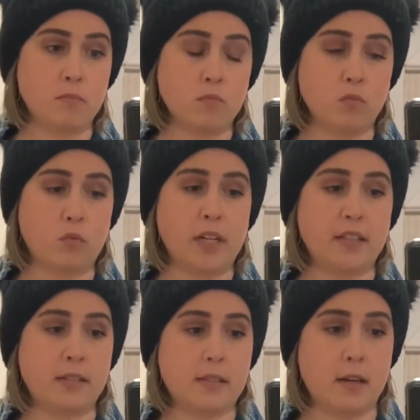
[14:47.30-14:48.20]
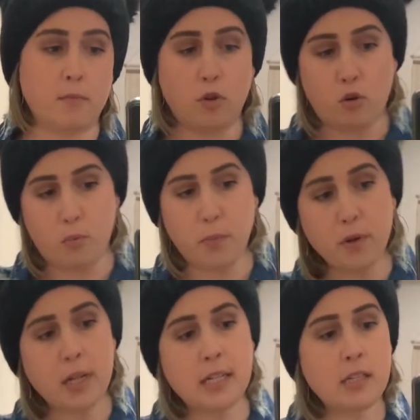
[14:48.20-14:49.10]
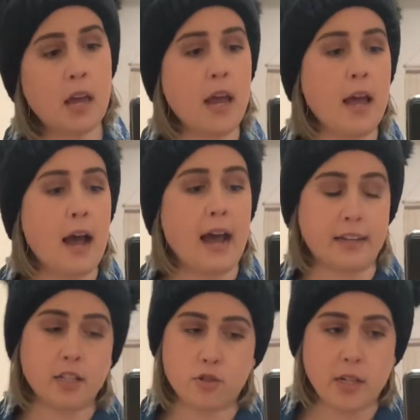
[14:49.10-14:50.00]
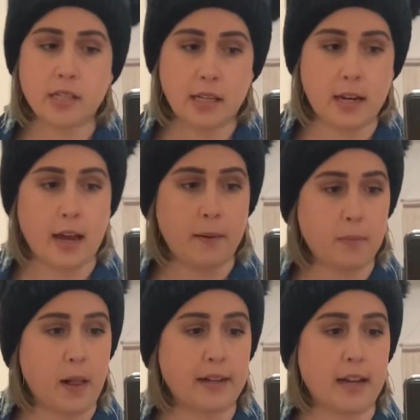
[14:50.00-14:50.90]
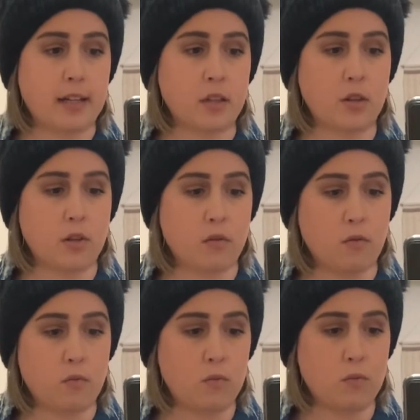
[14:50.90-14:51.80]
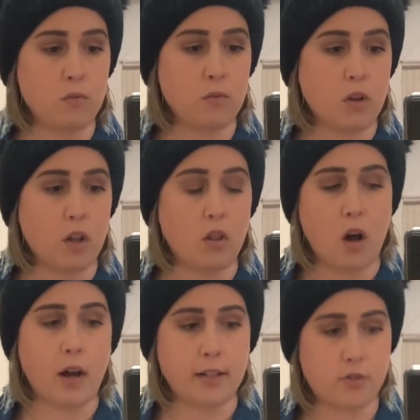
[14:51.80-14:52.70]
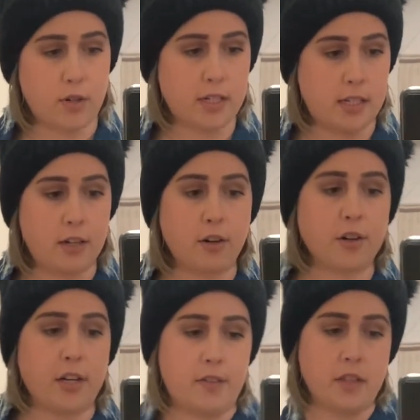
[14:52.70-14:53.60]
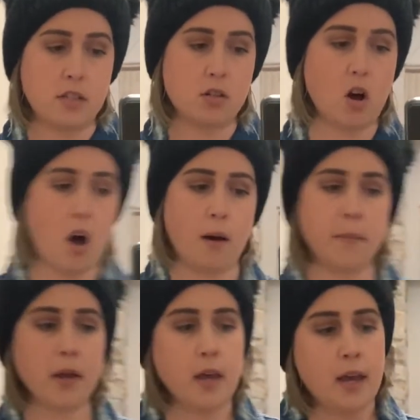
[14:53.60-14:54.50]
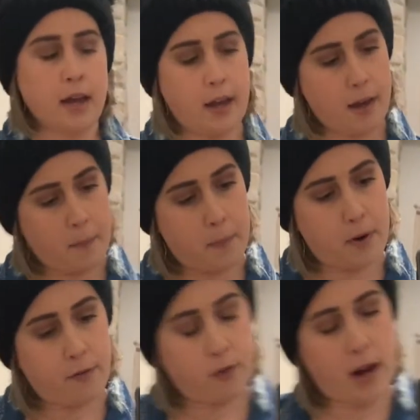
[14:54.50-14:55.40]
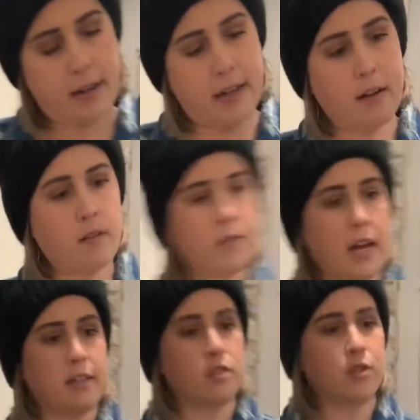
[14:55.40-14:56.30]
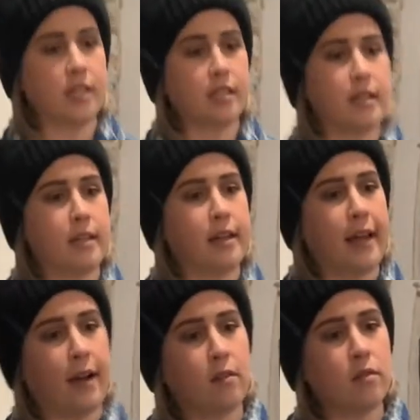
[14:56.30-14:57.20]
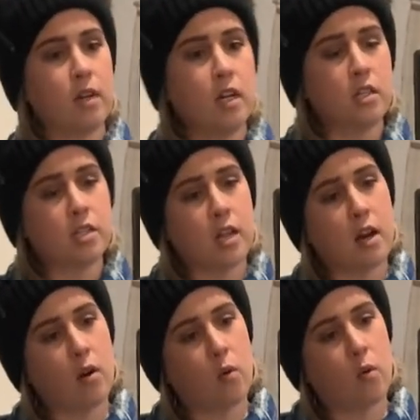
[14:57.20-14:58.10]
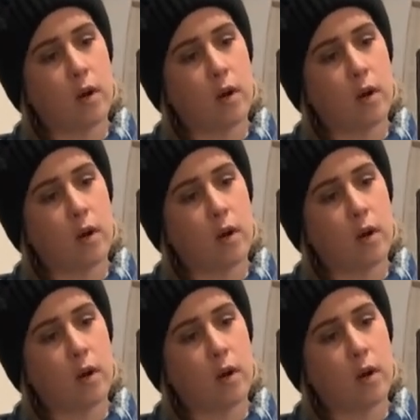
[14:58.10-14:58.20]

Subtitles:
with some little booties, I could dress it up. Like I could look a lot dressier in this top. But for right now, I've kind of dressed it down. So,